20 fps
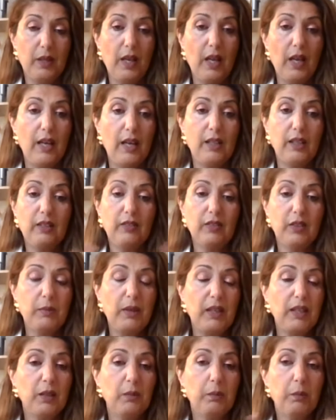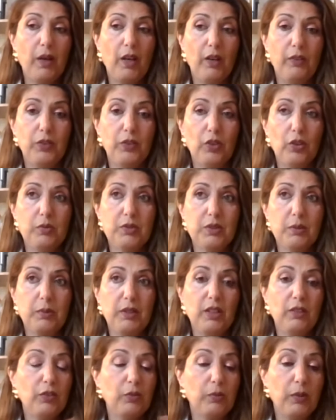And even making perfumes. I
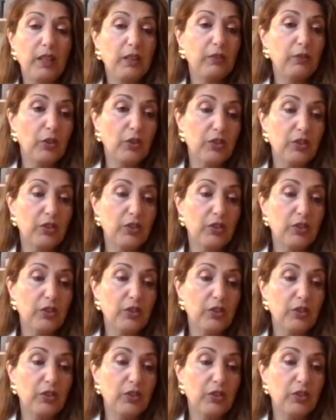mean, if you make it for